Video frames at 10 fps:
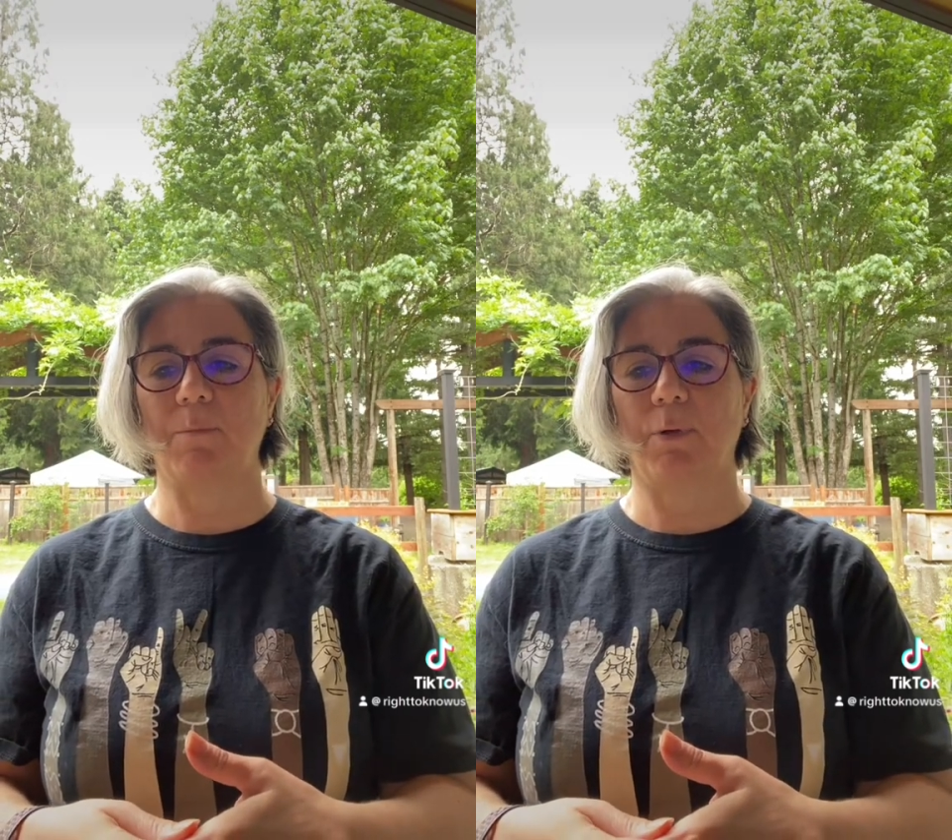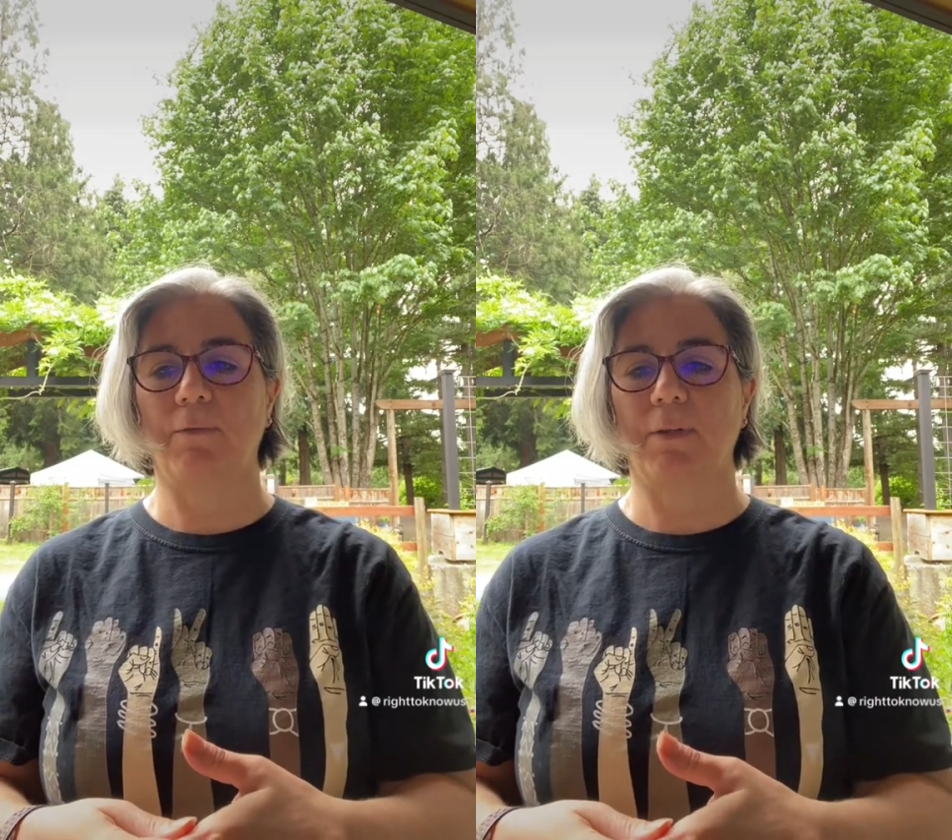
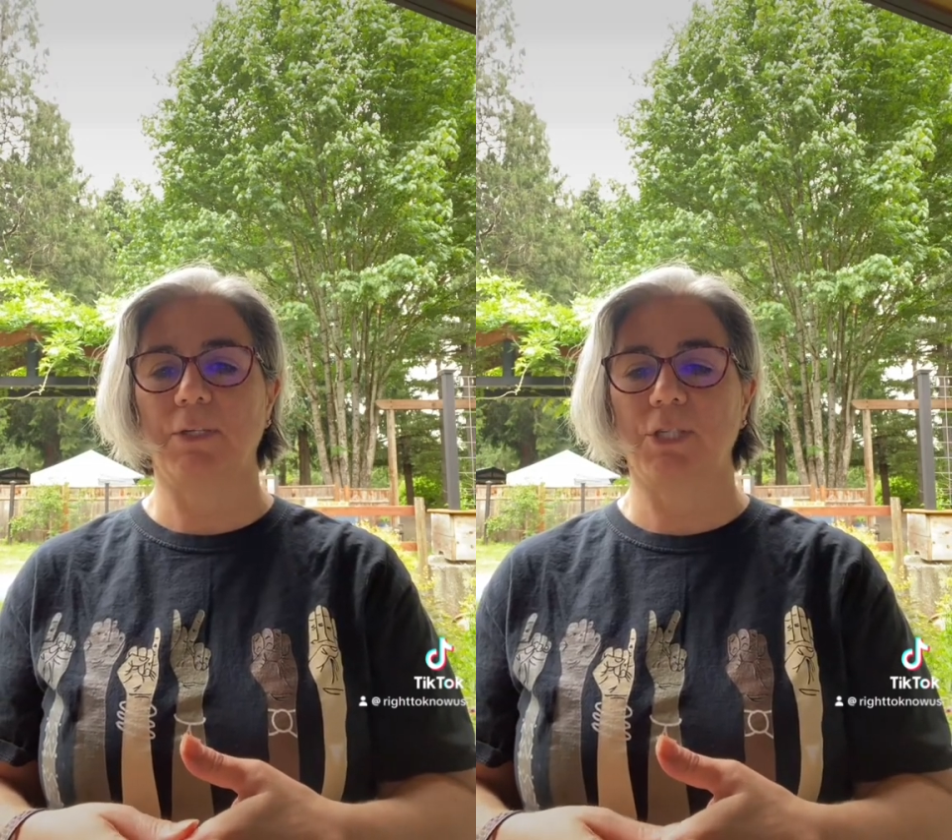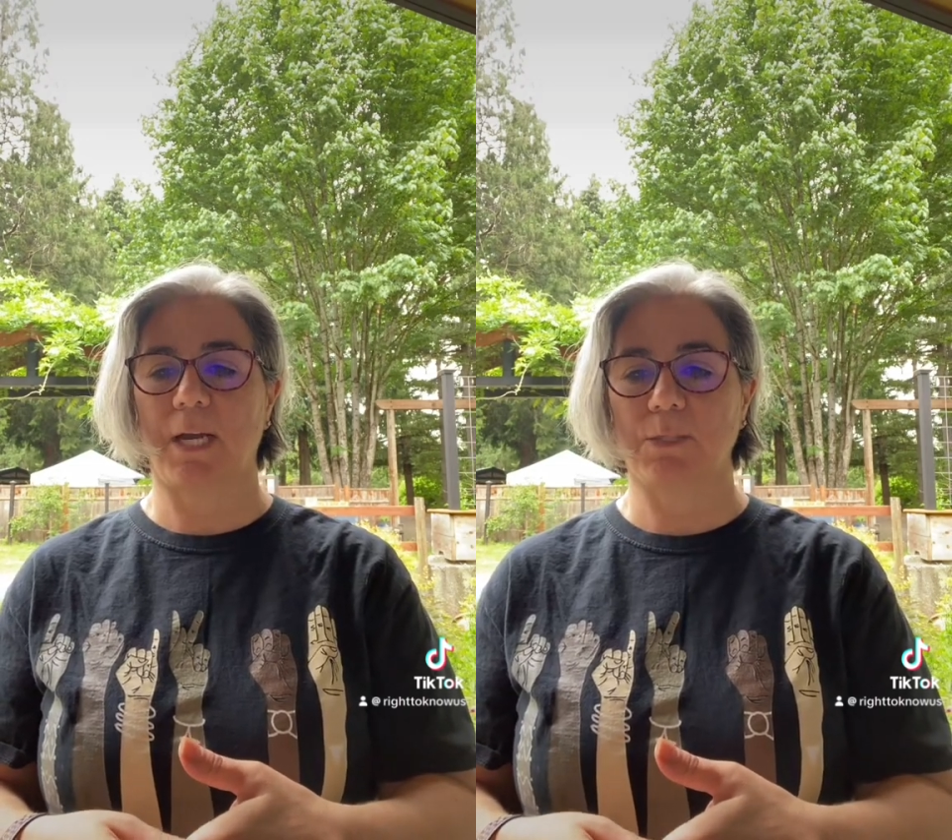
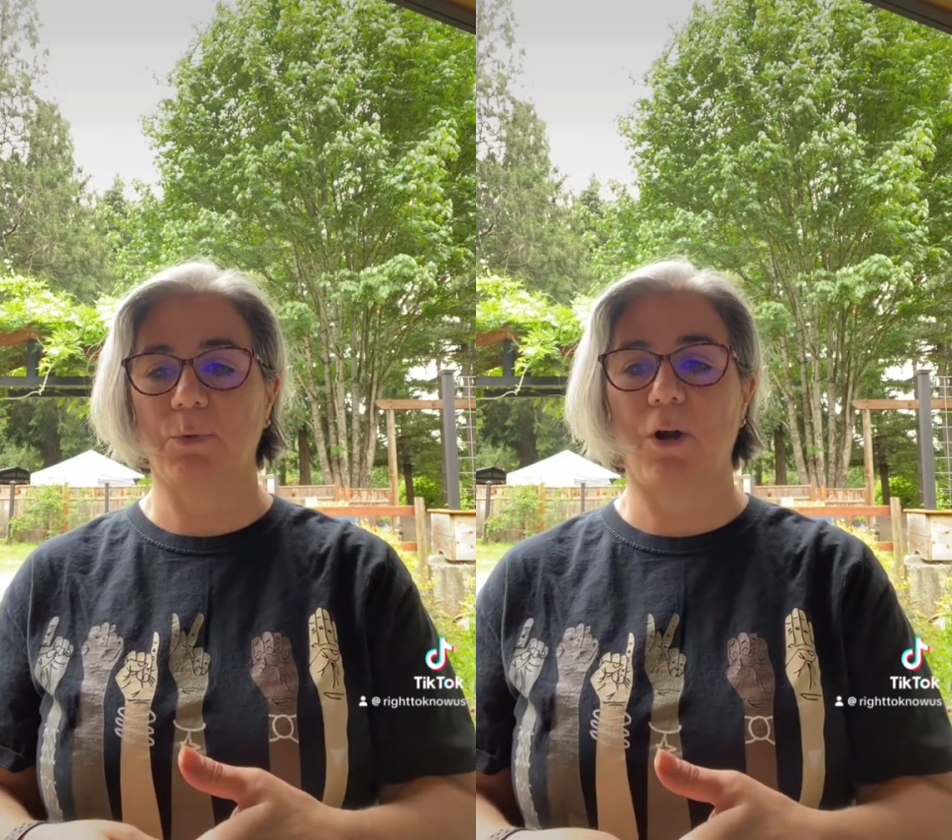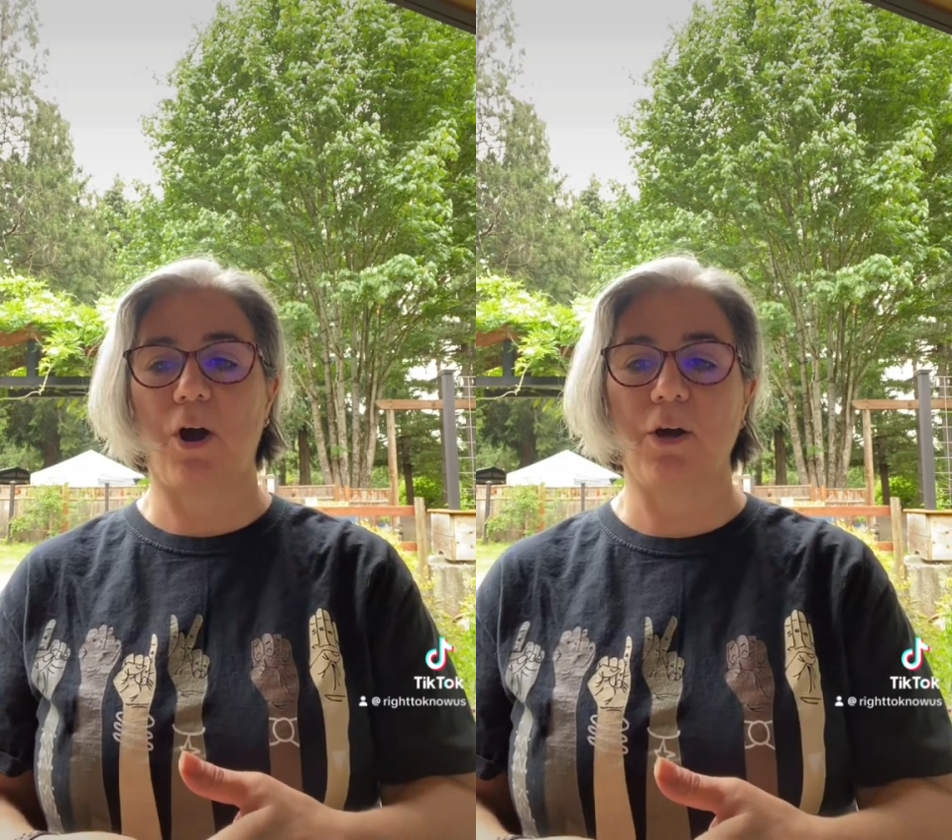privilege because
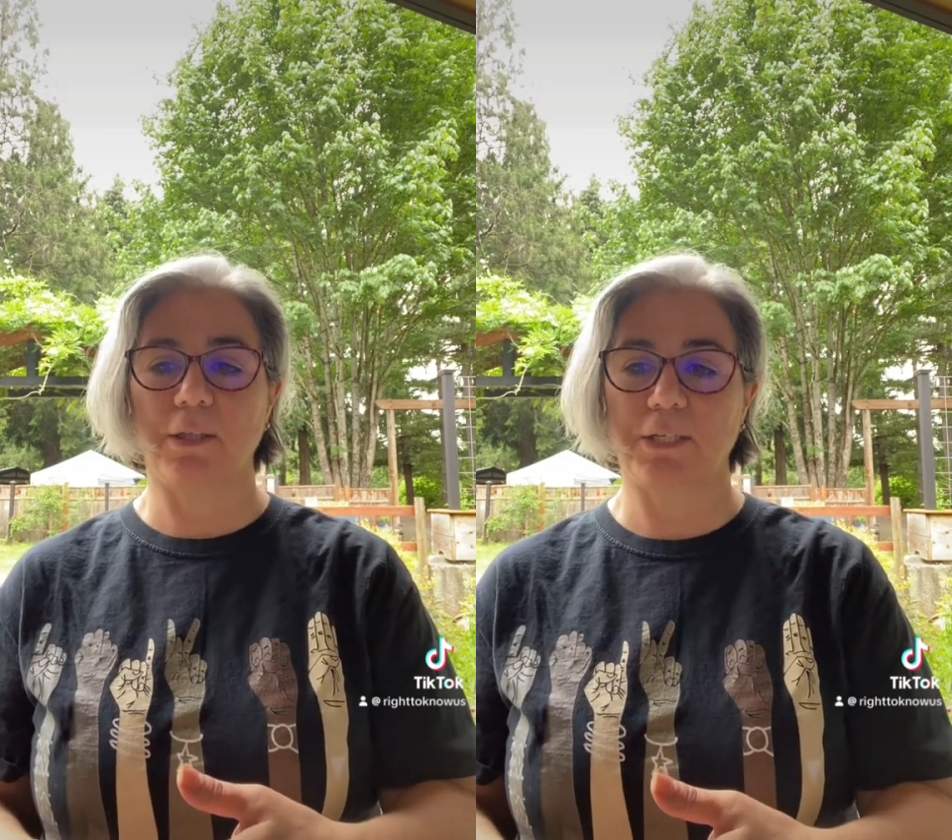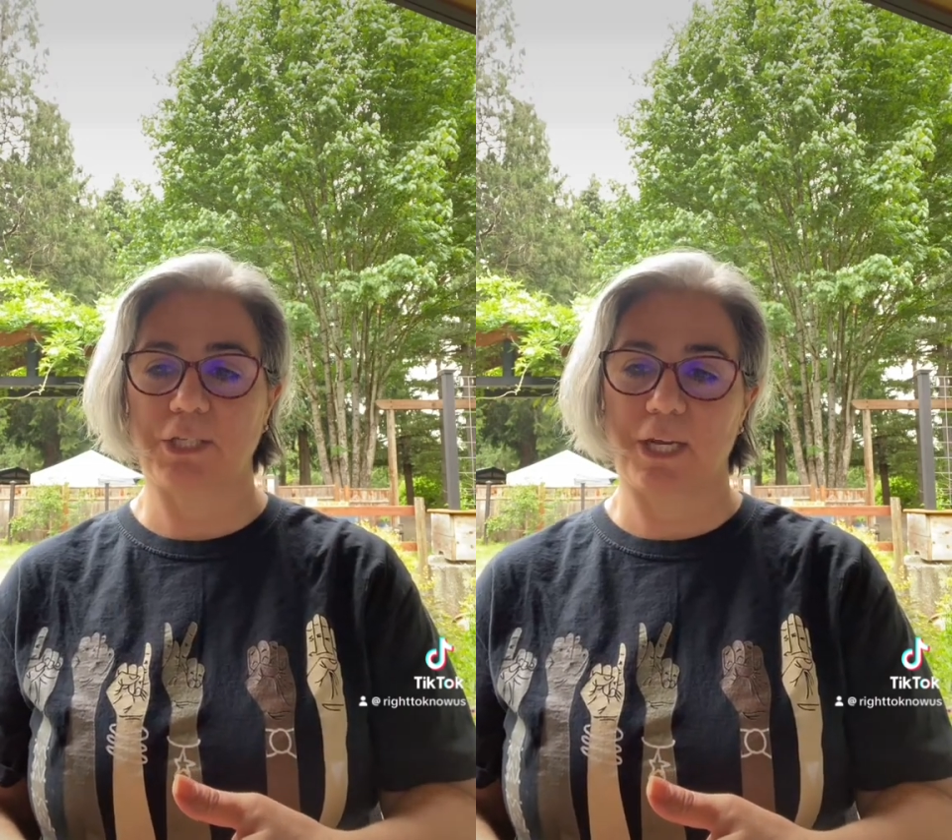we're all
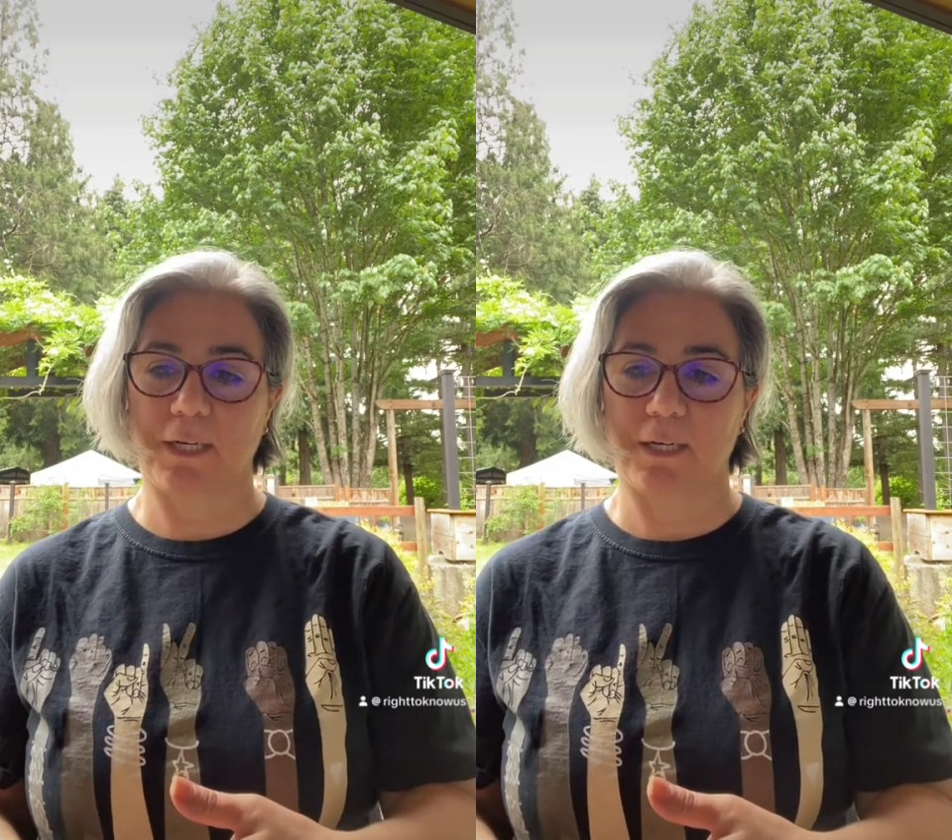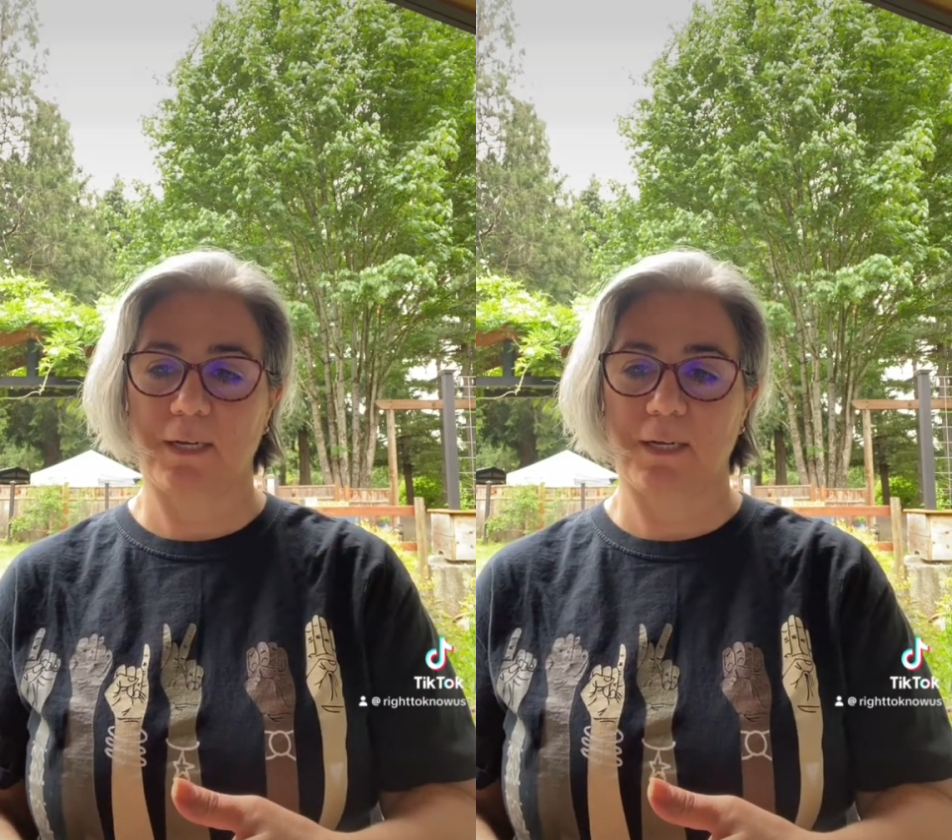legit.